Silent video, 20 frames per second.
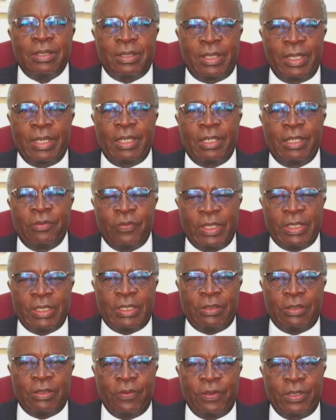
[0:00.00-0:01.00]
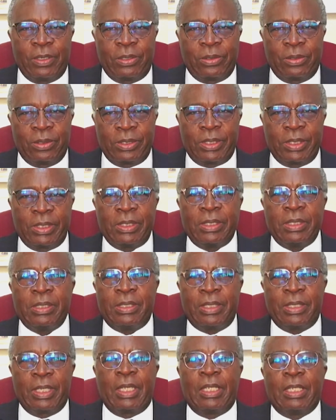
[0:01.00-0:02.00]
take advantage of the
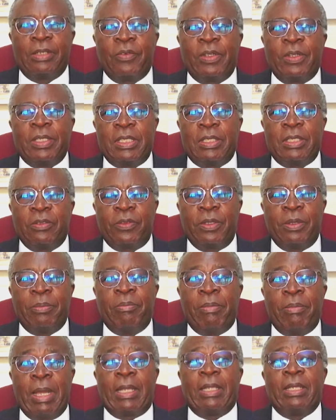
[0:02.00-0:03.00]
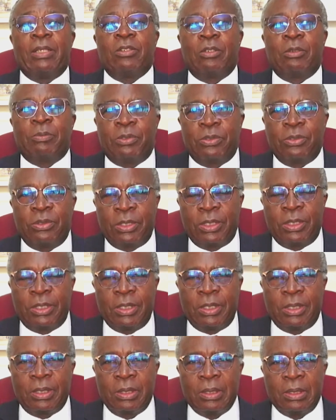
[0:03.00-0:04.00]
resources, take advantage of the market
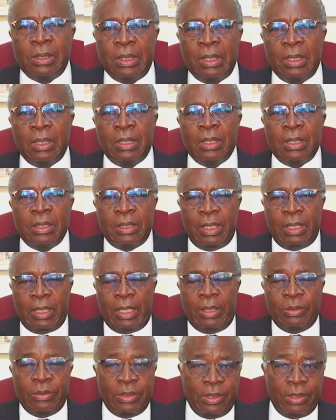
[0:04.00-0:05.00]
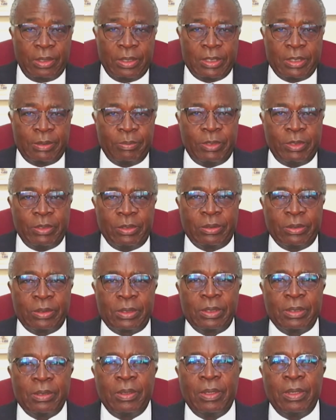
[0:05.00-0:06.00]
opportunities surrounding these
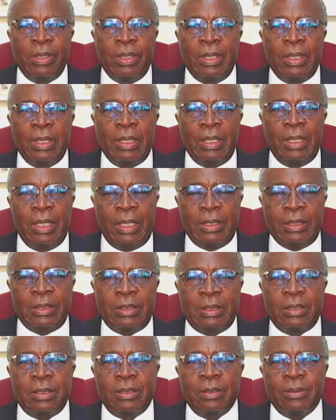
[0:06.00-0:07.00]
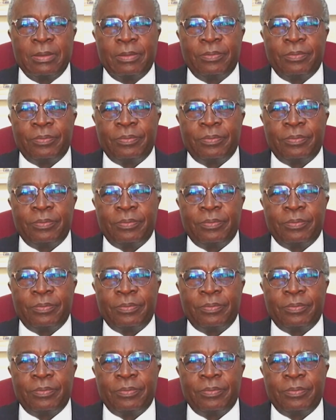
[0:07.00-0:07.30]
minerals, and